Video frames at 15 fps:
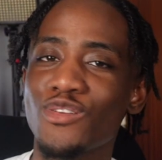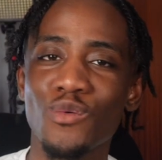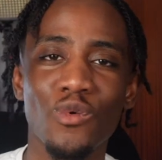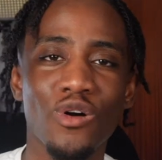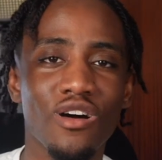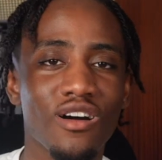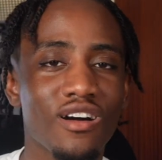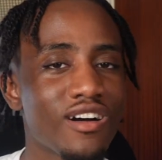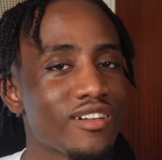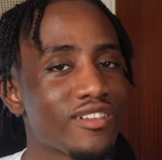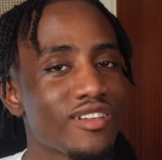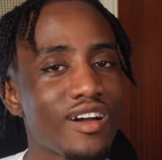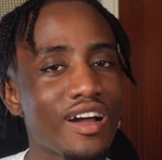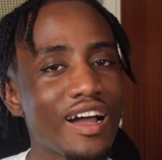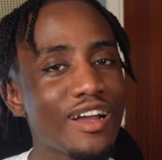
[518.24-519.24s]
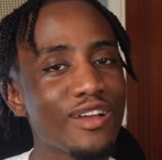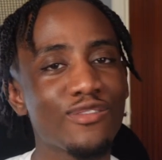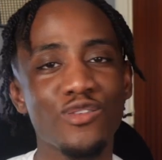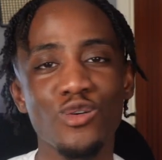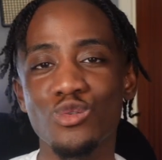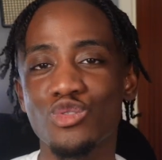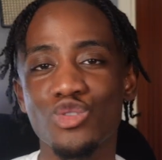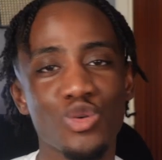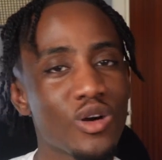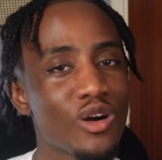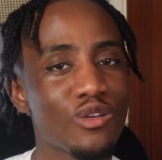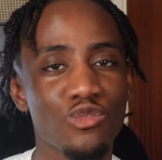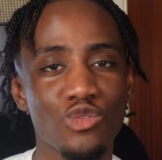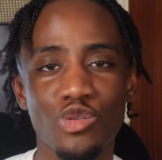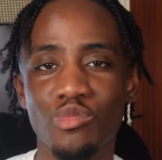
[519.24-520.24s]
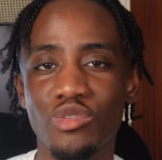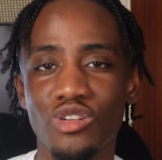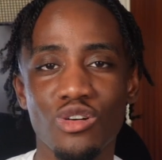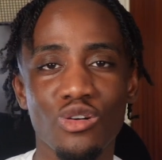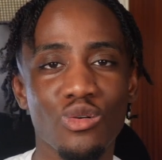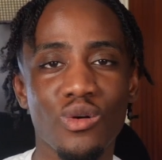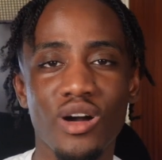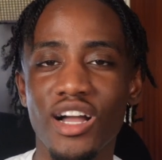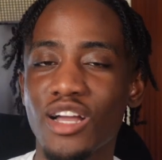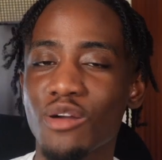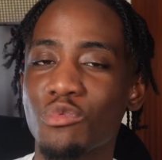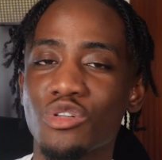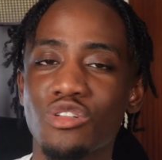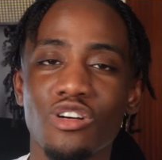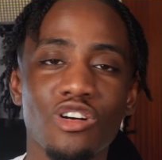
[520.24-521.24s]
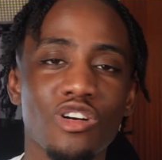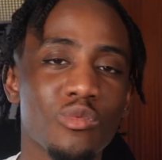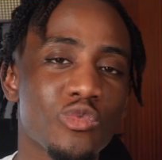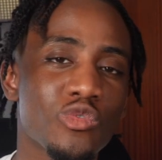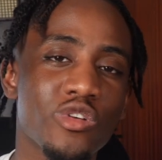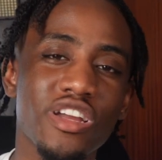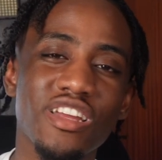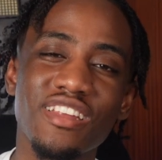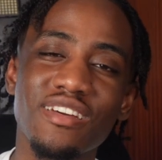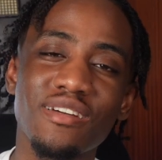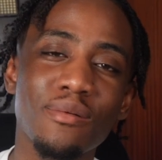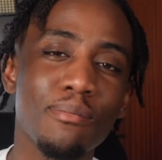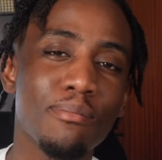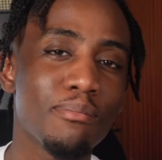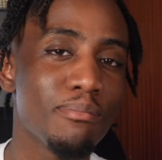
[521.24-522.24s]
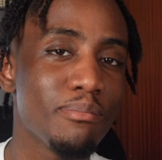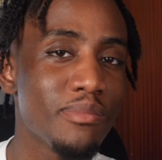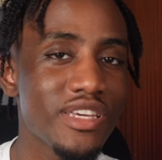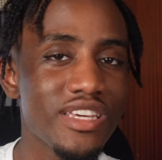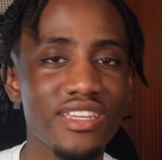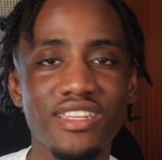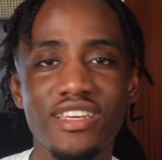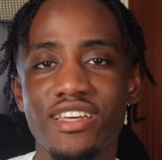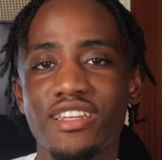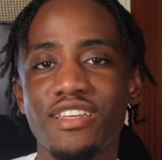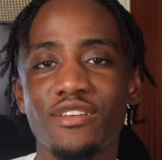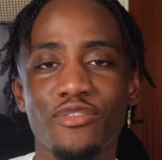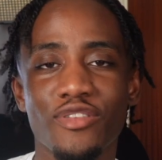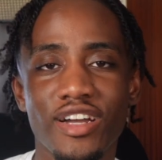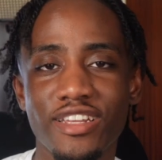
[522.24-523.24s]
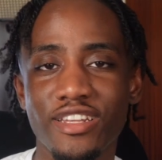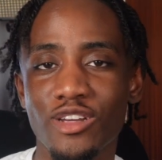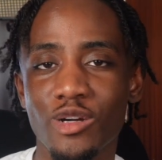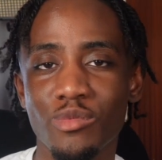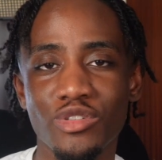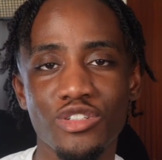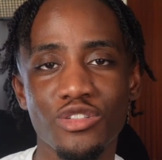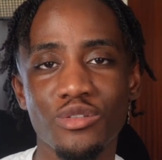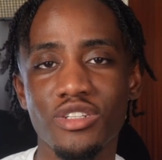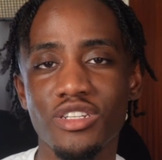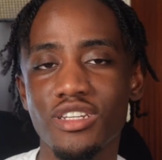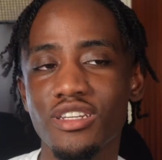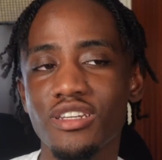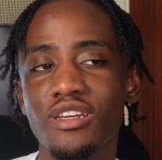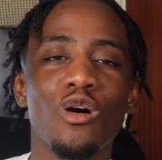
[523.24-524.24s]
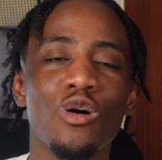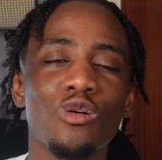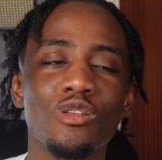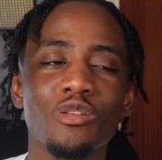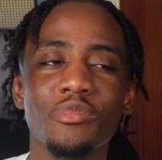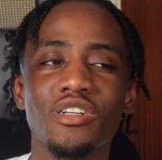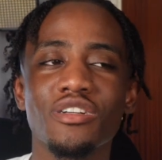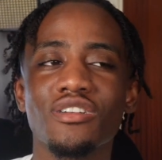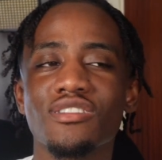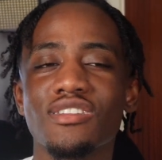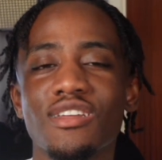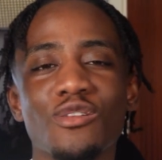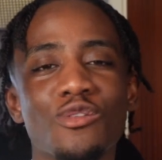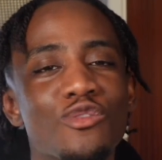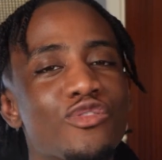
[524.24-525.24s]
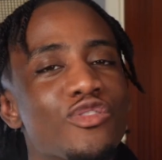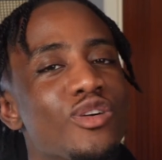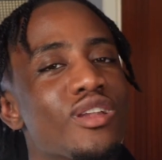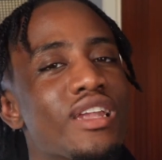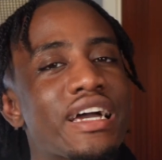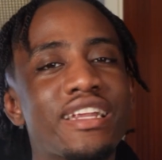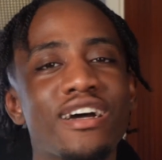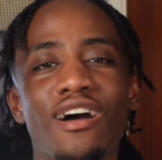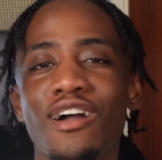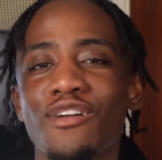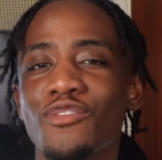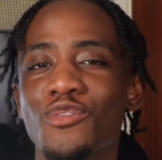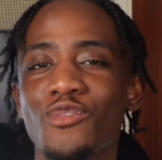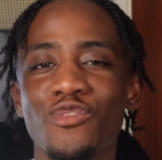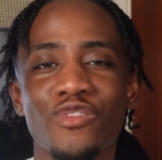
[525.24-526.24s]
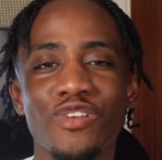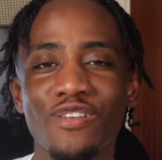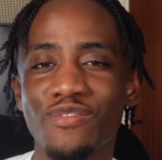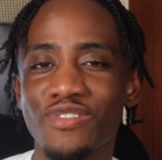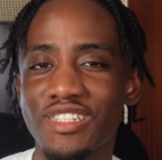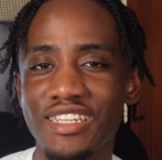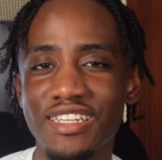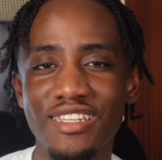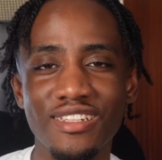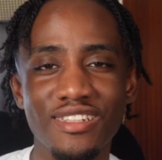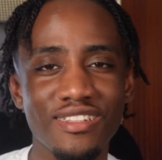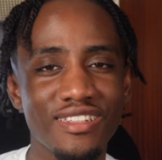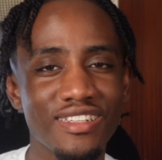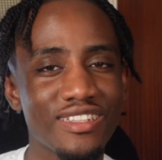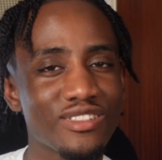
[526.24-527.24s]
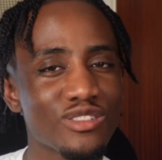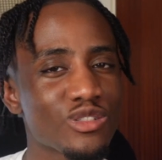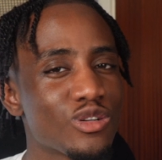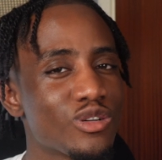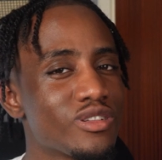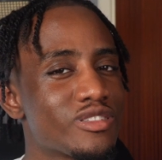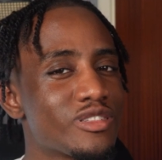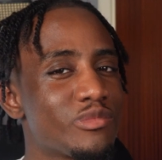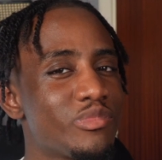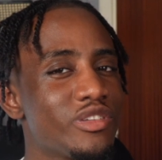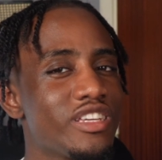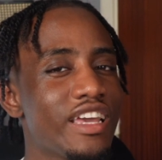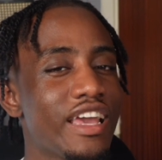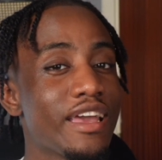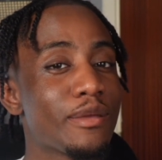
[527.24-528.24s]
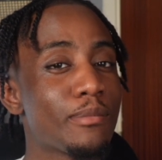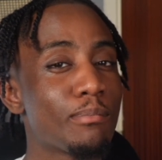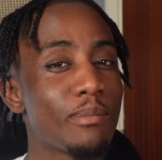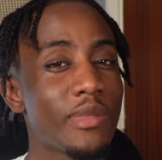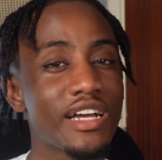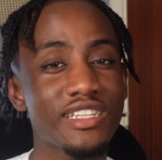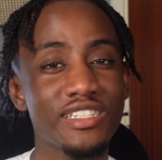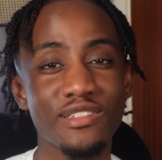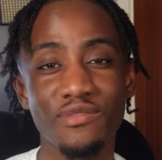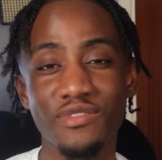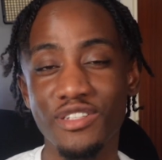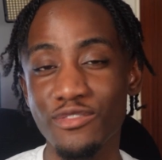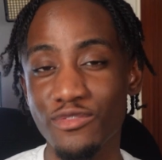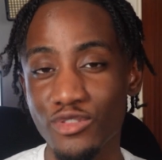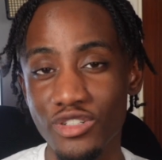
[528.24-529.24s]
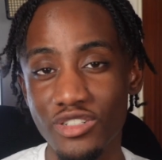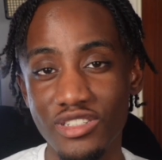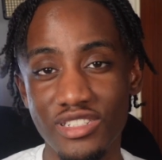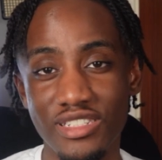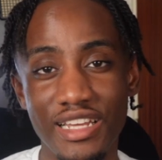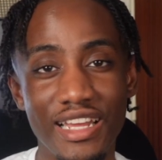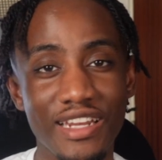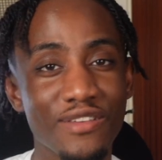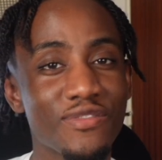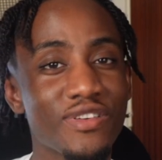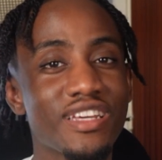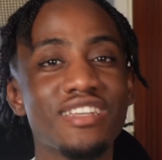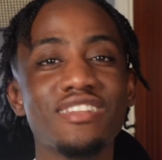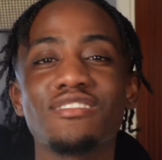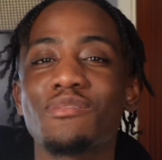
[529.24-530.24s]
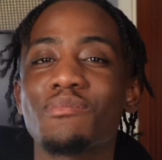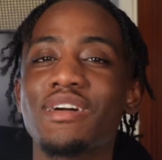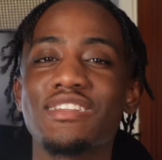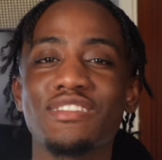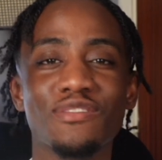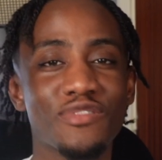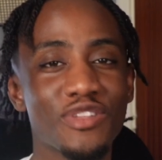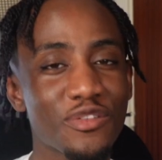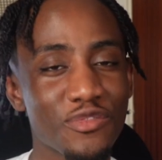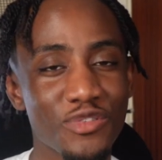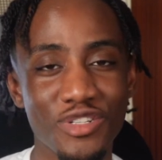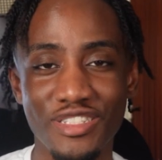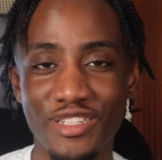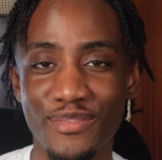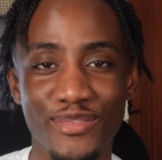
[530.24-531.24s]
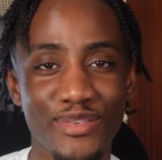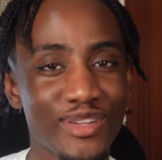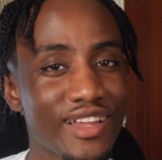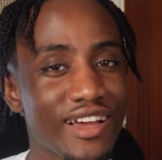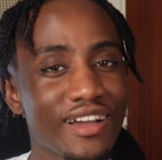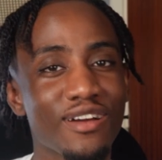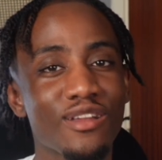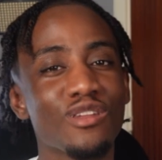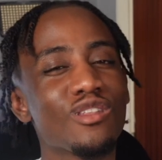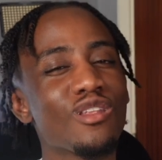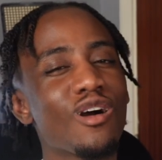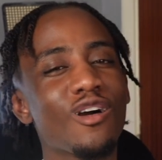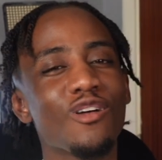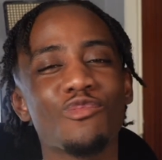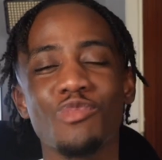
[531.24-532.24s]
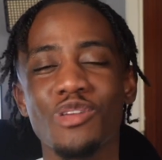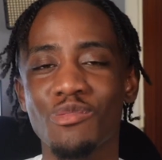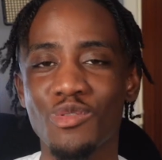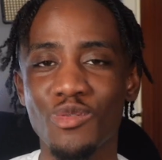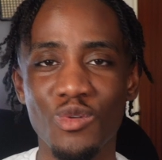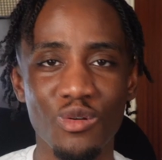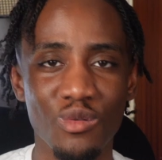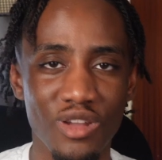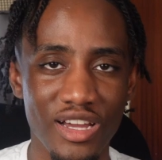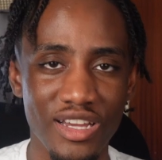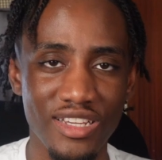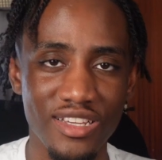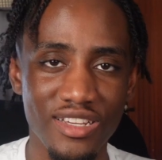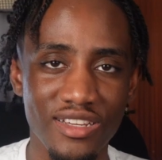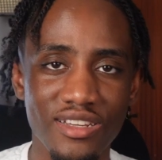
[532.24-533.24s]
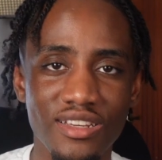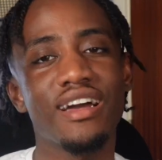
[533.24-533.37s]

you are on the iPhone 12 or below, I would upgrade immediately if I had the opportunity. Only because I don't feel like the iPhone 15 is going to be a massive difference. And if it is a massive difference, I feel like a lot of people won't like it.